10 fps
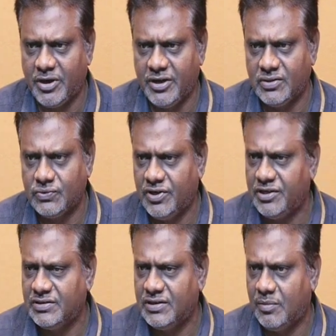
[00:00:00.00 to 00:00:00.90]
My dear
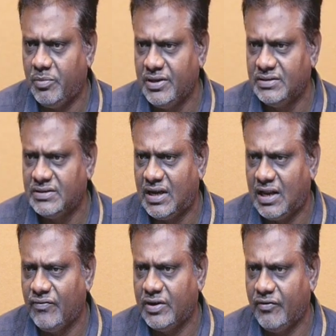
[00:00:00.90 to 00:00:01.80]
students, please all
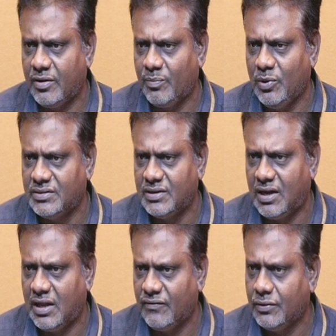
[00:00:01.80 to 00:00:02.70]
of you aware, please
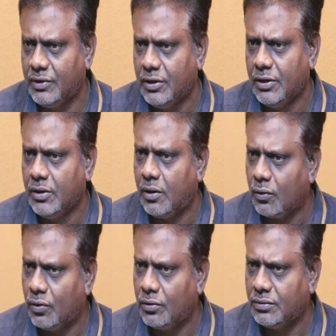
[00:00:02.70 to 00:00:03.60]
all of you
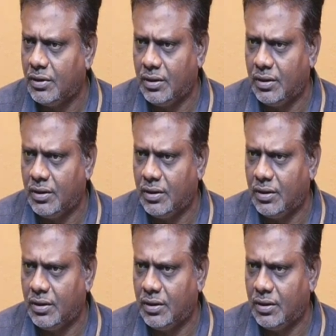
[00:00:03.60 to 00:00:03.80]
known,